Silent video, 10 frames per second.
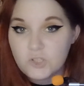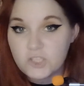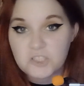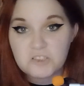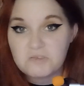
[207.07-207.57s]

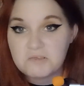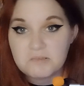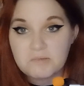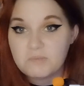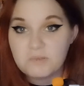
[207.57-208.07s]
Just
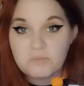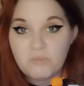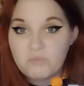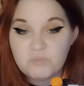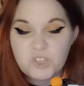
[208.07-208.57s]

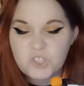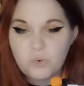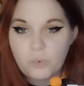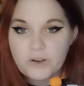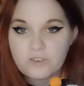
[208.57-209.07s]

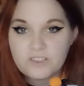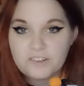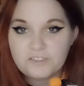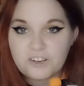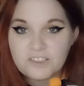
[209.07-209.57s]
a weird
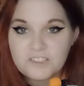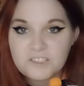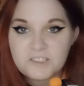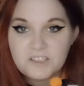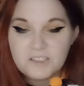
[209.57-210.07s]
difference.